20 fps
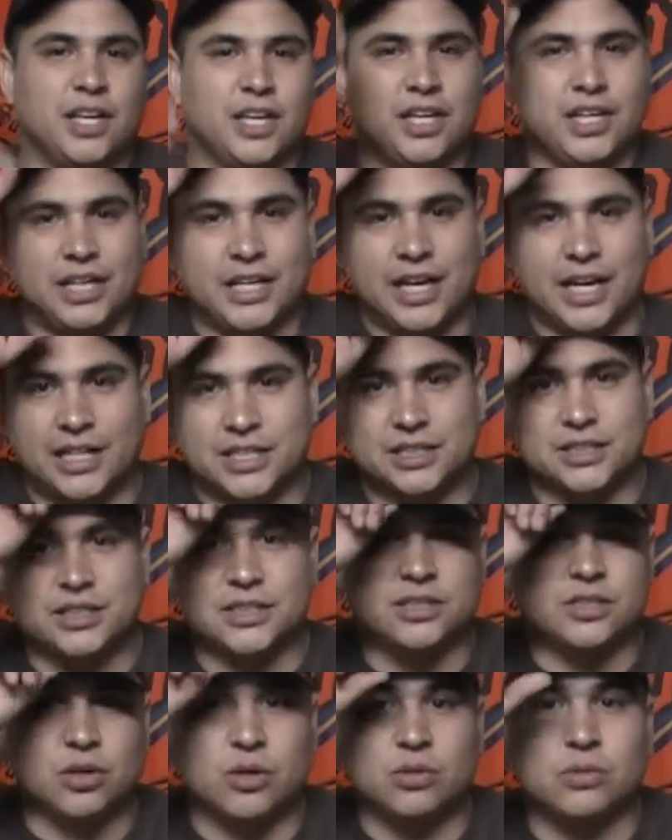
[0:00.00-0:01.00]
He actually
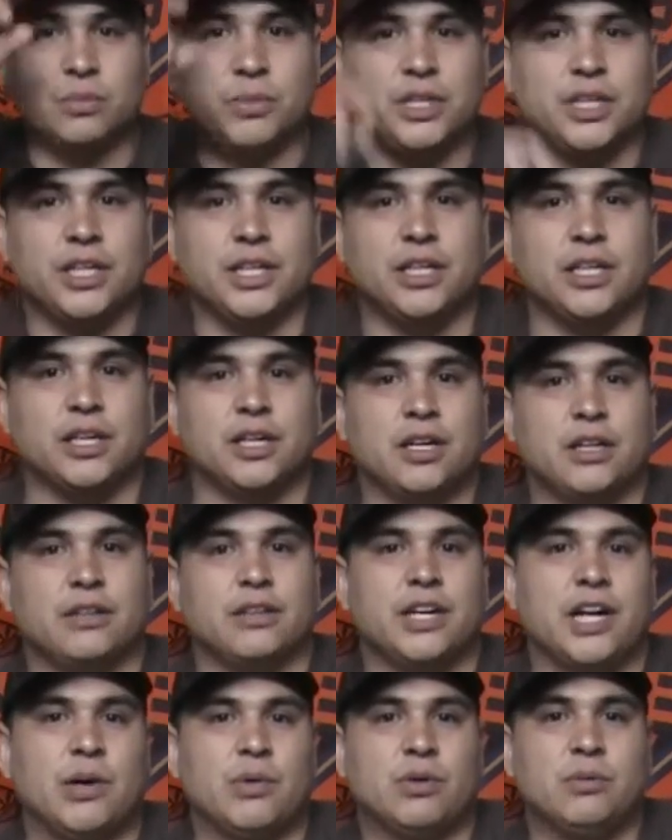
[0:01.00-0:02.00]
told me
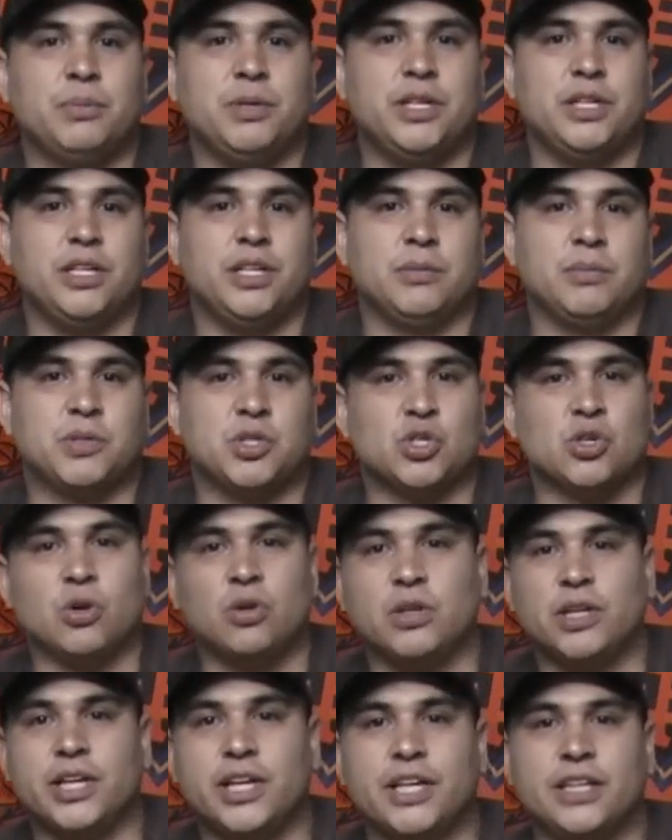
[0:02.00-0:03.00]
that I would be
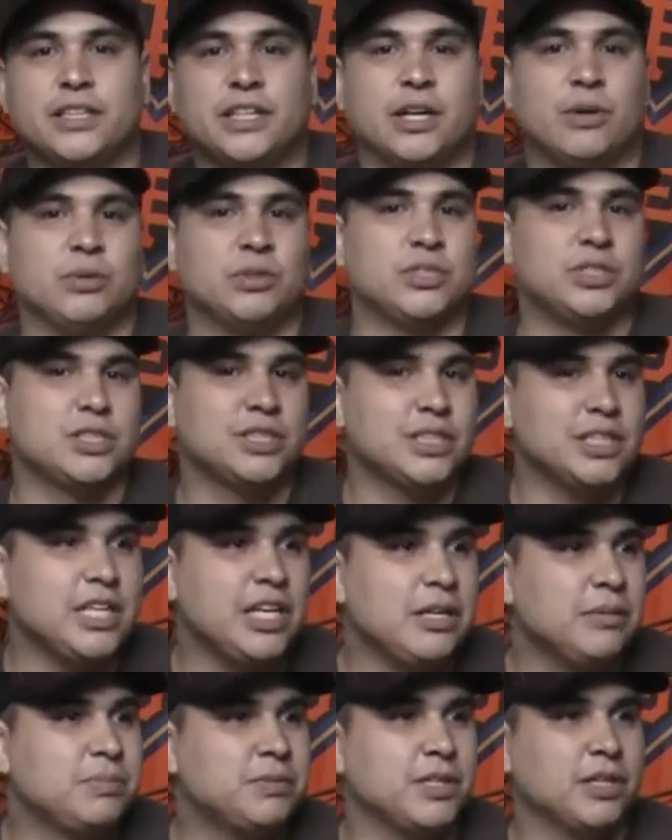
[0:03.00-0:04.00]
patrolling, that I would
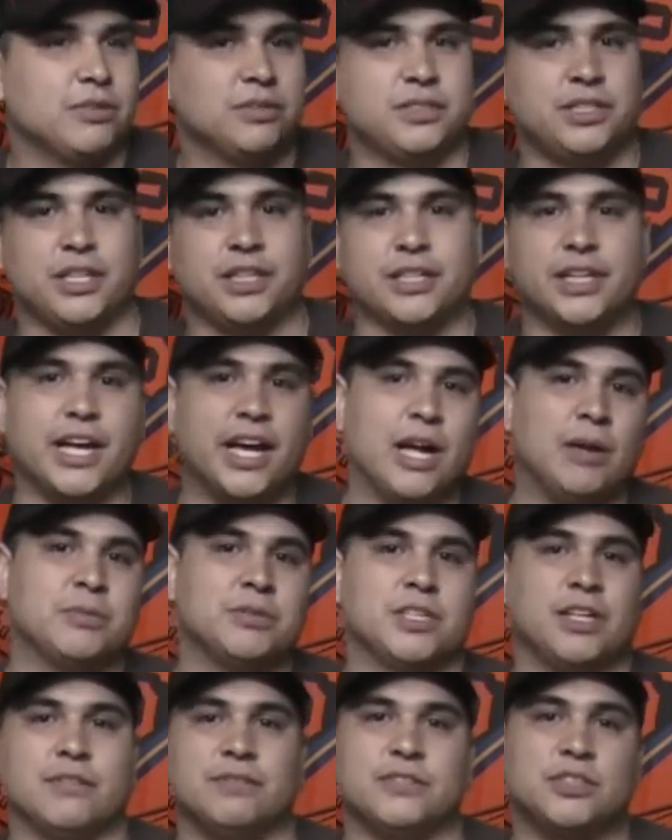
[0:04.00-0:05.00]
sleep, that I would take naps,
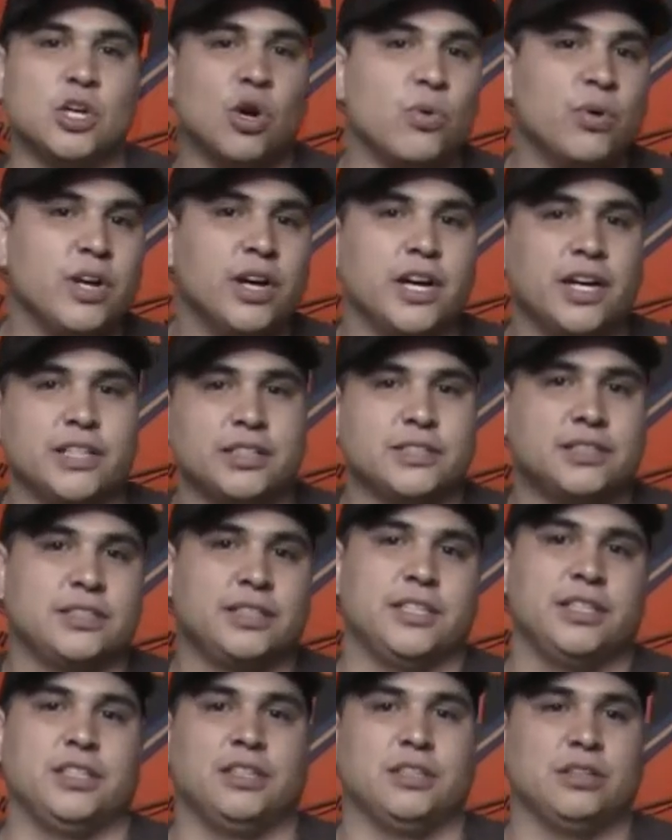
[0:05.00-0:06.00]
that I would have donuts,
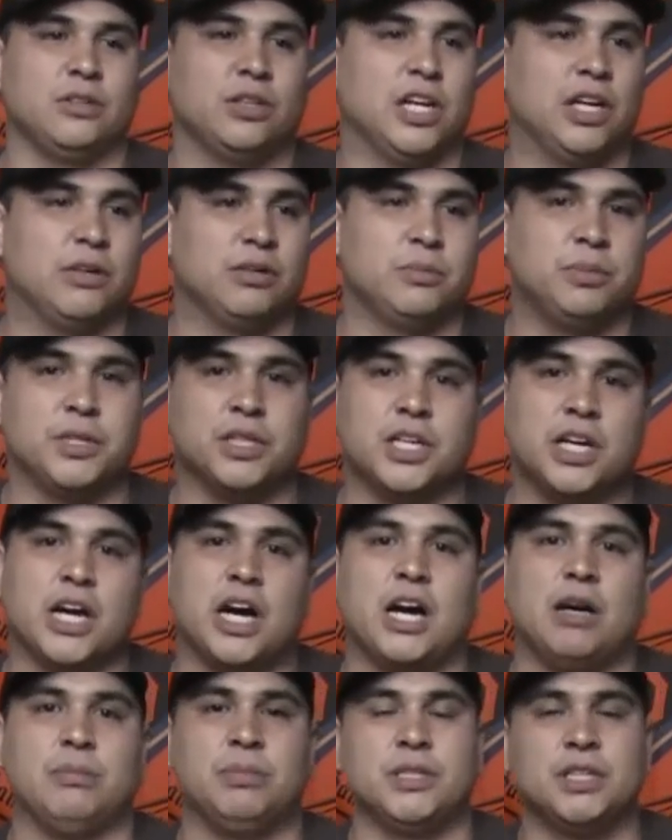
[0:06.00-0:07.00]
that I would be a
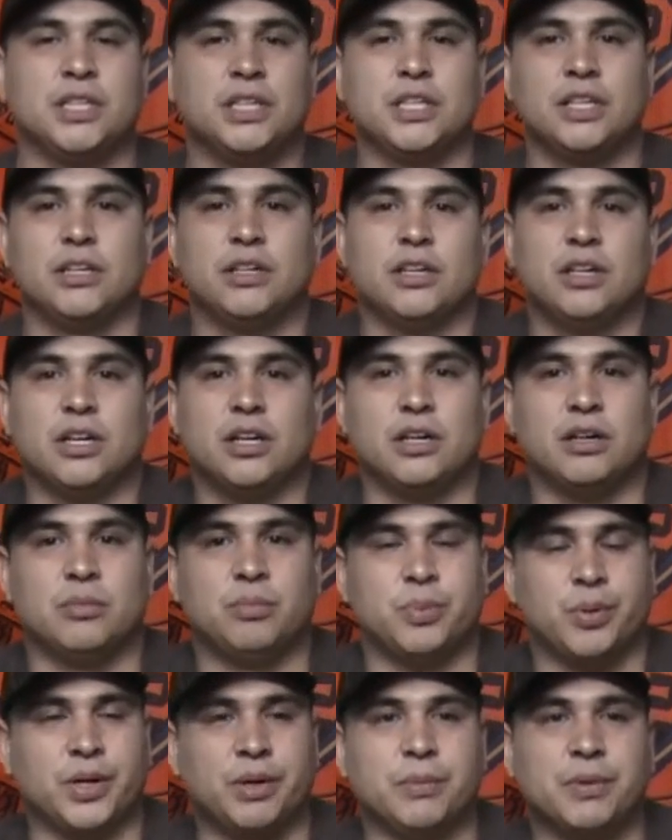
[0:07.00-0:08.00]
cop.
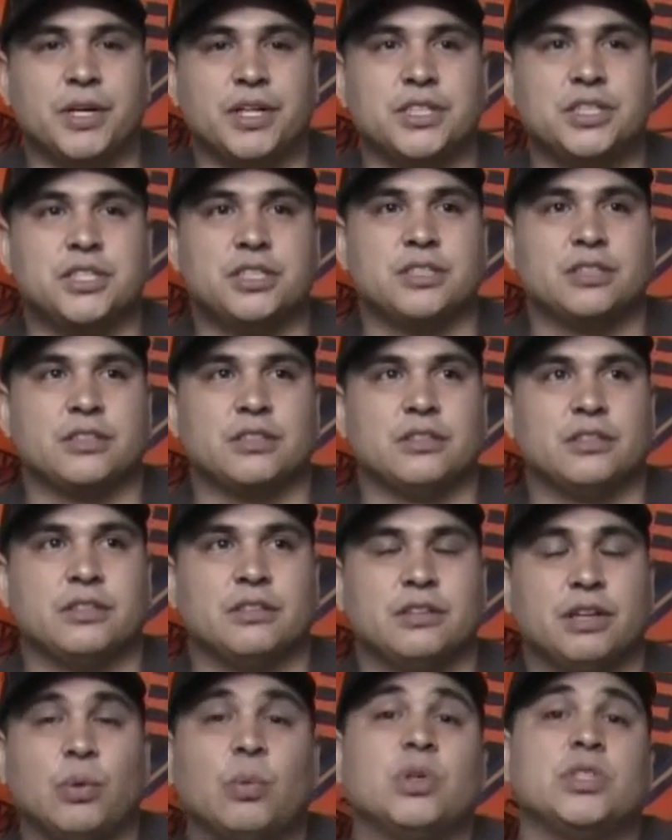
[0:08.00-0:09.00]
Pretty much,
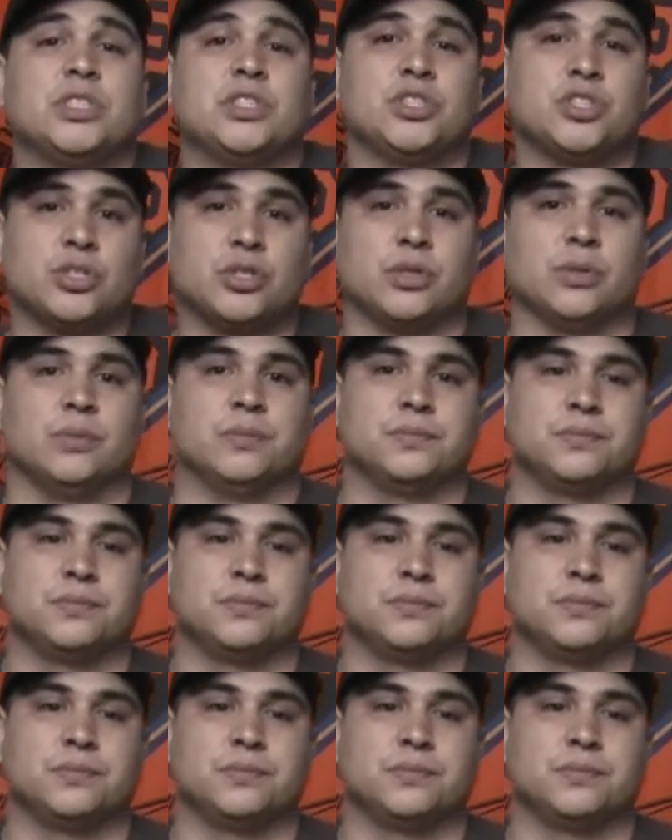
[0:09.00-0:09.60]
that wasn't true.